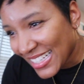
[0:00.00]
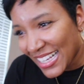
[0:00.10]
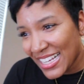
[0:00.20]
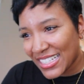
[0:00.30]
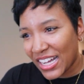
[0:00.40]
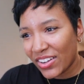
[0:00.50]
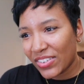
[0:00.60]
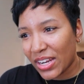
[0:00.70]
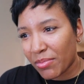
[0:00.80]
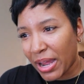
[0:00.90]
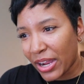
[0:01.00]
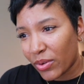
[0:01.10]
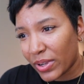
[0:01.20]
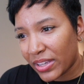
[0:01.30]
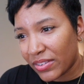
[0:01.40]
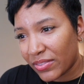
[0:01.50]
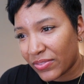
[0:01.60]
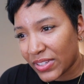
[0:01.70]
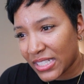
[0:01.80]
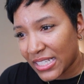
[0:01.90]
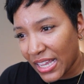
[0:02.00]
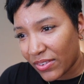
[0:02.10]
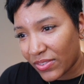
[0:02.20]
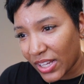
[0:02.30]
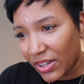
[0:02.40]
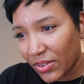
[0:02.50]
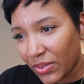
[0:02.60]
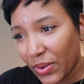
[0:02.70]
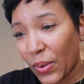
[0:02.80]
it says oven and microwave safe though.